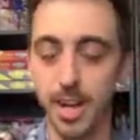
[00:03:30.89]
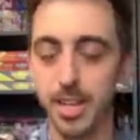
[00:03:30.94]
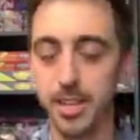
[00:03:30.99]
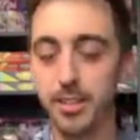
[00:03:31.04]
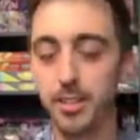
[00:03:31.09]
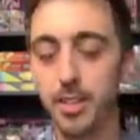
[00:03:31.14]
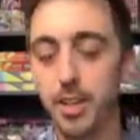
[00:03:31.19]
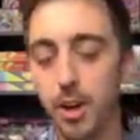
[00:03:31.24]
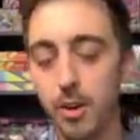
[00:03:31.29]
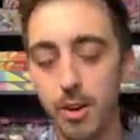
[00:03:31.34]
You
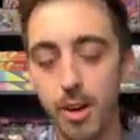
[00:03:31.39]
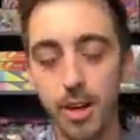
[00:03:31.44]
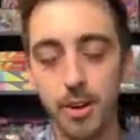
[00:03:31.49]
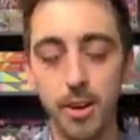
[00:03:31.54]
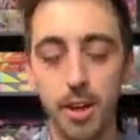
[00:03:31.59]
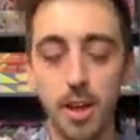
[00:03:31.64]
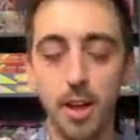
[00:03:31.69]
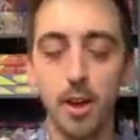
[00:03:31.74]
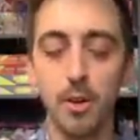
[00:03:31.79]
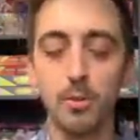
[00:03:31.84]
can go on
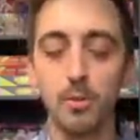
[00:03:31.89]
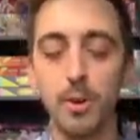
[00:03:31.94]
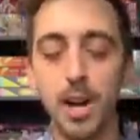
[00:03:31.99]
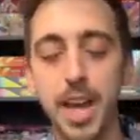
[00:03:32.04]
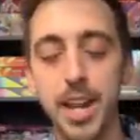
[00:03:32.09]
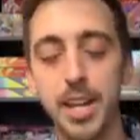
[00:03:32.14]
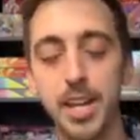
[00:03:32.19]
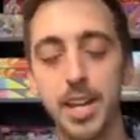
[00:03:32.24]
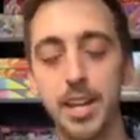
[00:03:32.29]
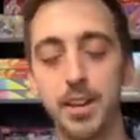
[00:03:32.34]

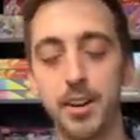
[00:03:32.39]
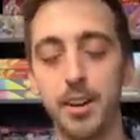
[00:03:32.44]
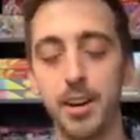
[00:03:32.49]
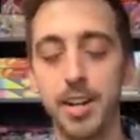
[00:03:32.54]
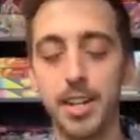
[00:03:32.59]
Reddit or